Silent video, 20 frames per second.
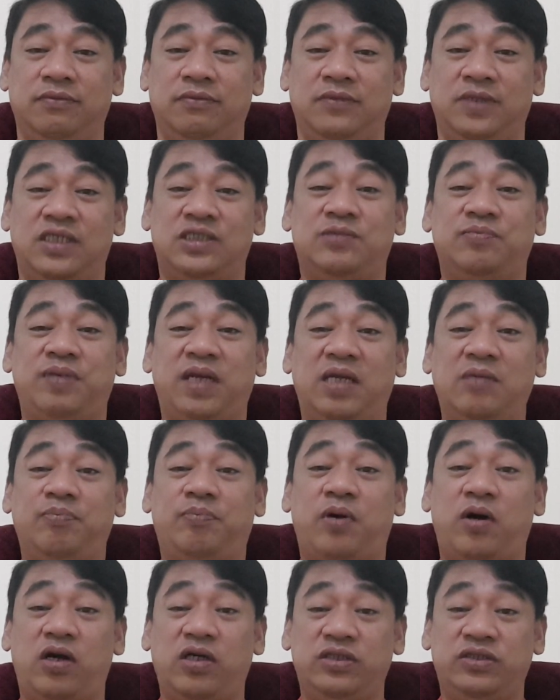is being
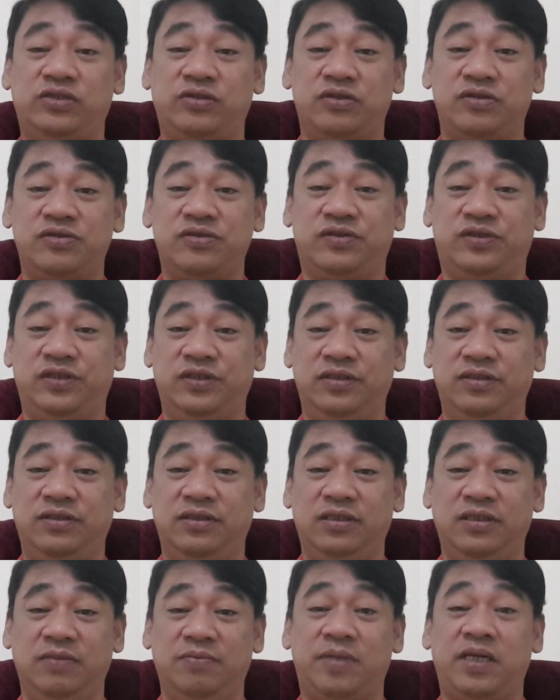poisoned
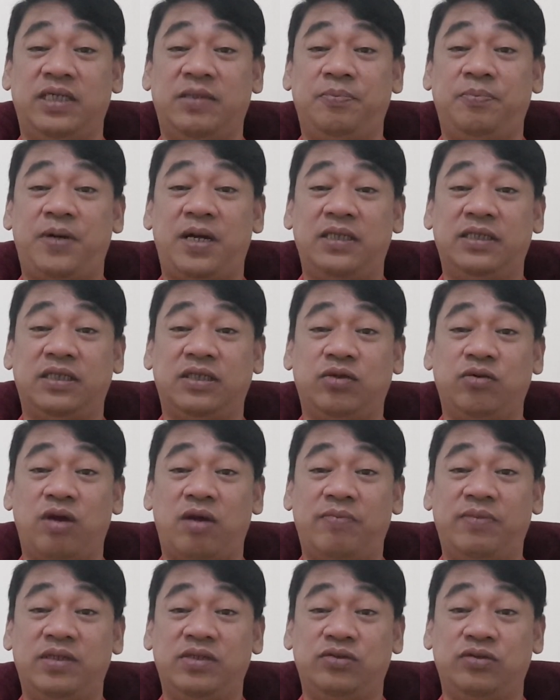by the product you
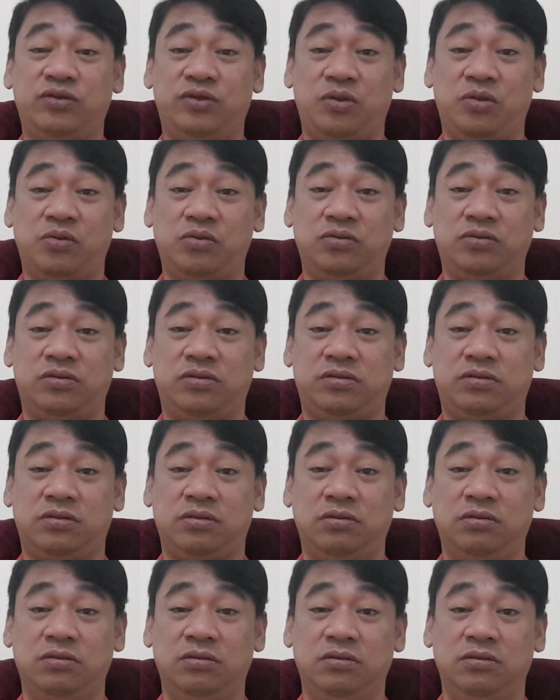have introduced,
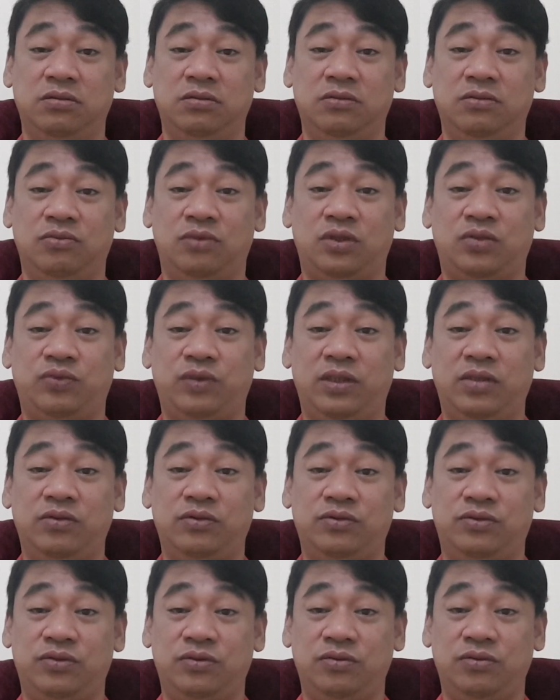what will you
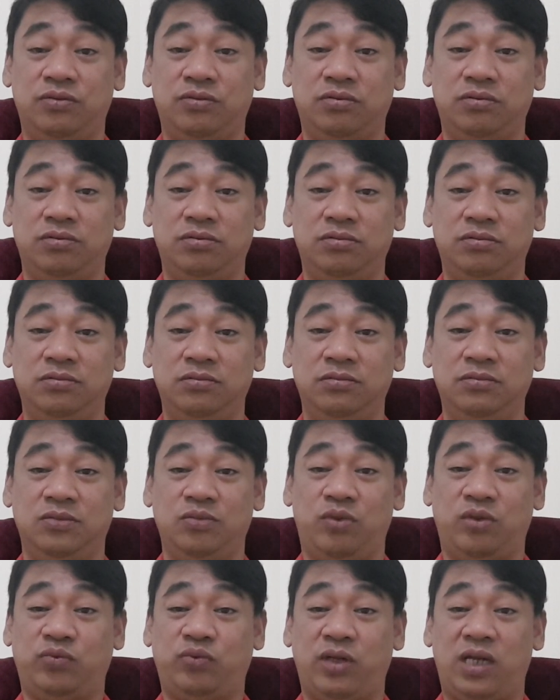do?
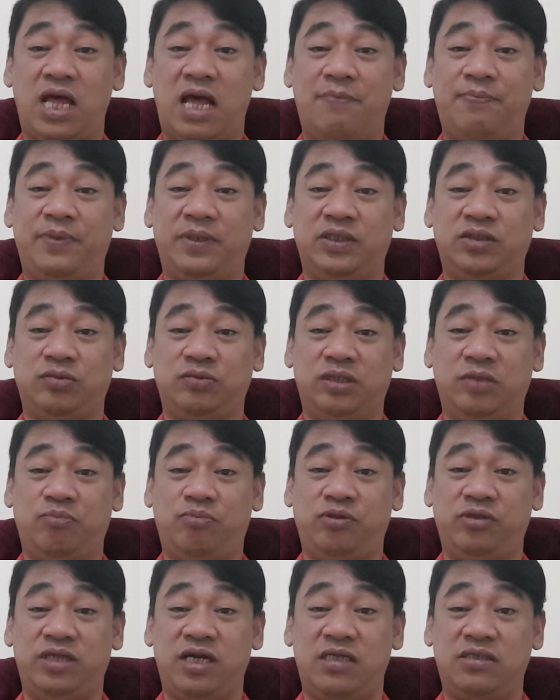What will happen to the
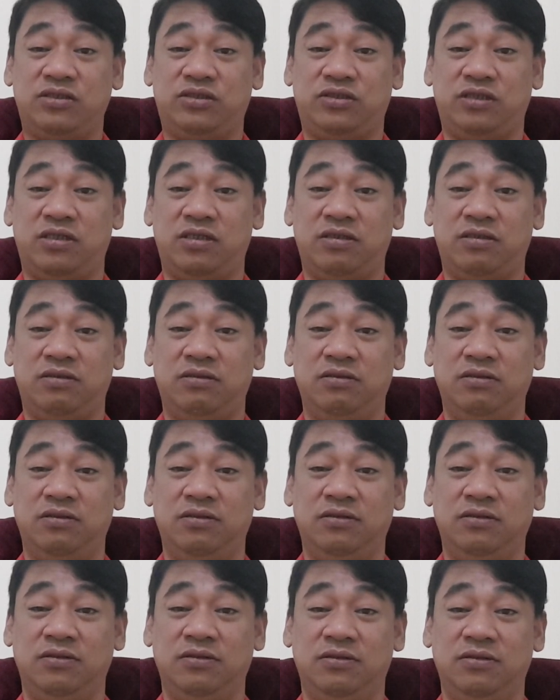production?
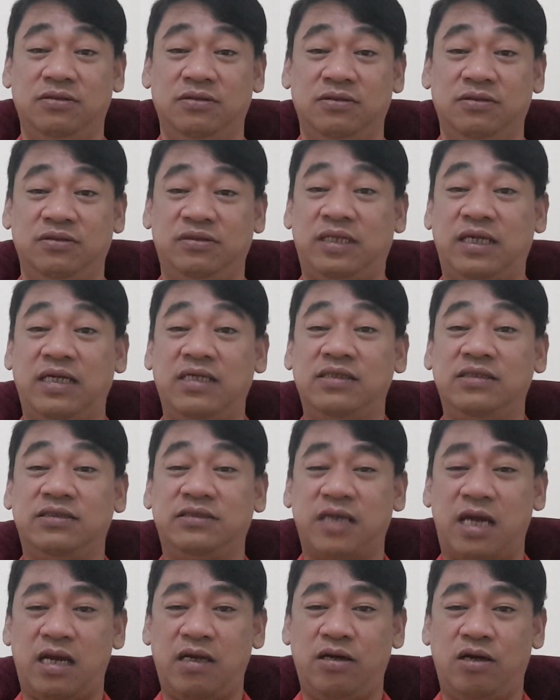The
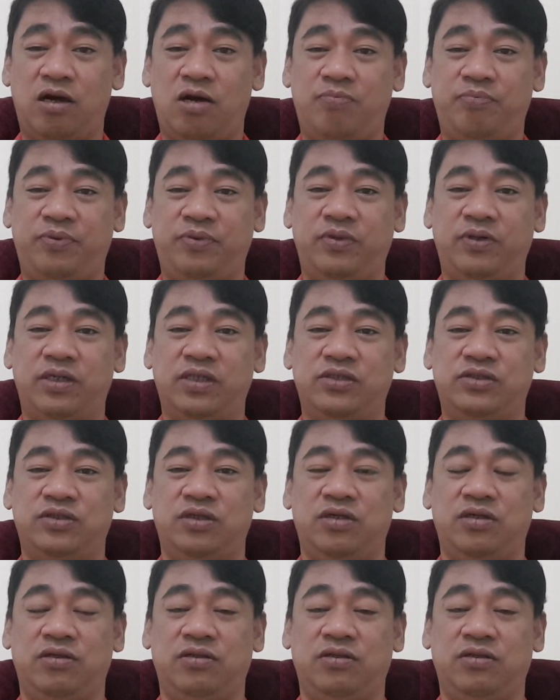entire operation